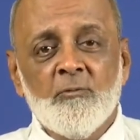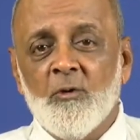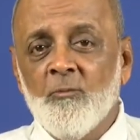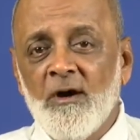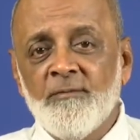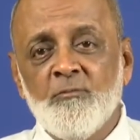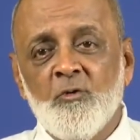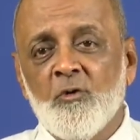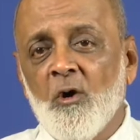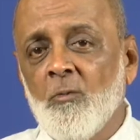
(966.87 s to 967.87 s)
from one
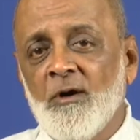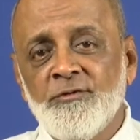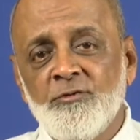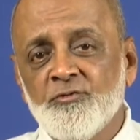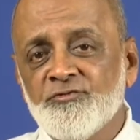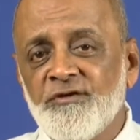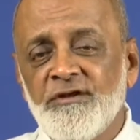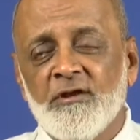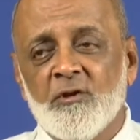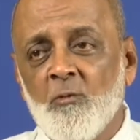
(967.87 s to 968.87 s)
book or one
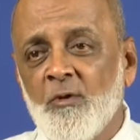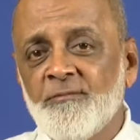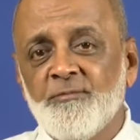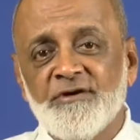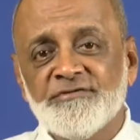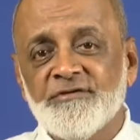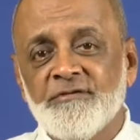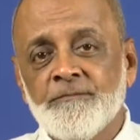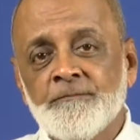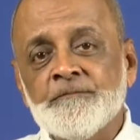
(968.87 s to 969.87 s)
newsreader or one person.